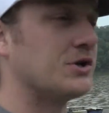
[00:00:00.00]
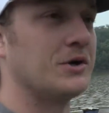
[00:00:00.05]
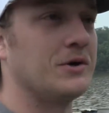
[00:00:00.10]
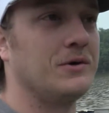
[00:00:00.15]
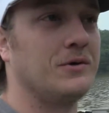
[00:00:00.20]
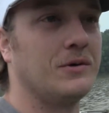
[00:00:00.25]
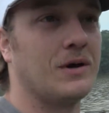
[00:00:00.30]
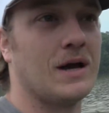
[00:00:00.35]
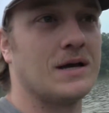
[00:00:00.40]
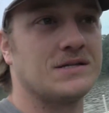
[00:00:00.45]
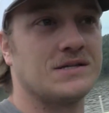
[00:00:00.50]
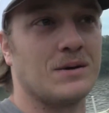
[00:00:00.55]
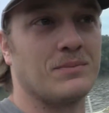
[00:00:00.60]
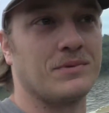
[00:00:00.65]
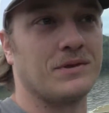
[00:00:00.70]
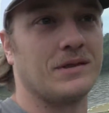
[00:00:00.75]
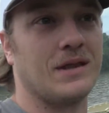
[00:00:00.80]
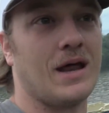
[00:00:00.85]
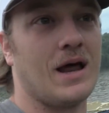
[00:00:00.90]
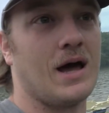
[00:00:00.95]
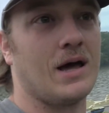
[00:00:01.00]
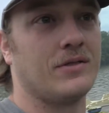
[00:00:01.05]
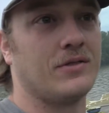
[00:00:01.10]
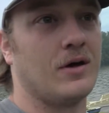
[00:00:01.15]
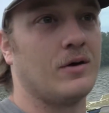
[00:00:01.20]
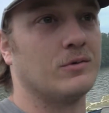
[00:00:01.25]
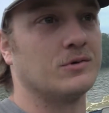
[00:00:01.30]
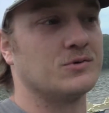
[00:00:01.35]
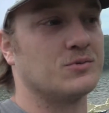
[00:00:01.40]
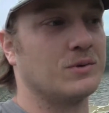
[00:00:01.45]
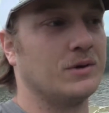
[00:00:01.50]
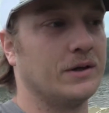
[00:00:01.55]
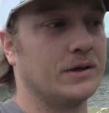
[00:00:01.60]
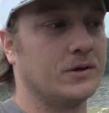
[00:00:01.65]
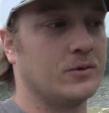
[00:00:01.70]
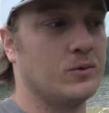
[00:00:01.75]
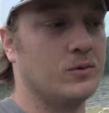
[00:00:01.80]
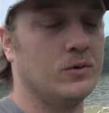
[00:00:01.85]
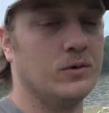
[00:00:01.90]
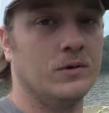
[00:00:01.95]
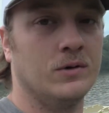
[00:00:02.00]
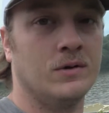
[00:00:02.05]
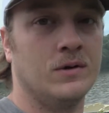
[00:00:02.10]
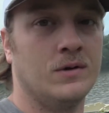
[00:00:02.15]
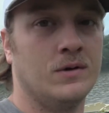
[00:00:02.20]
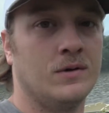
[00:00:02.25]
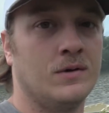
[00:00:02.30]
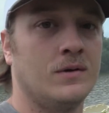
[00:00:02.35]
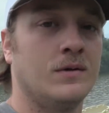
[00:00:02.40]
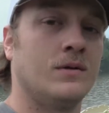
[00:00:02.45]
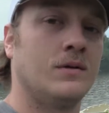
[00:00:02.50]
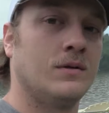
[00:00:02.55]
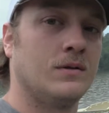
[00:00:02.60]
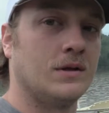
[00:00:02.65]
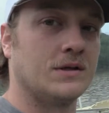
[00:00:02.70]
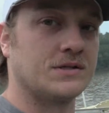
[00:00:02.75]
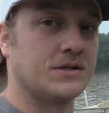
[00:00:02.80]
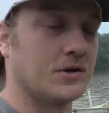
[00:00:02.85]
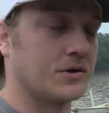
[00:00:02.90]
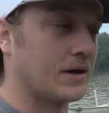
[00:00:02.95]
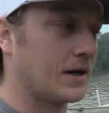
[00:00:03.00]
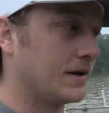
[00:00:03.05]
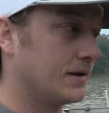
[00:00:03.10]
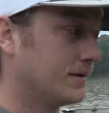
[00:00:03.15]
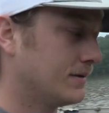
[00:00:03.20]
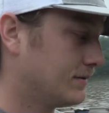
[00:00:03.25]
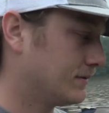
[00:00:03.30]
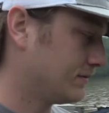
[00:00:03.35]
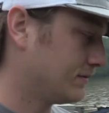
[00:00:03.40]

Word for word: you guys something that I thought was really cool. Let's look at it.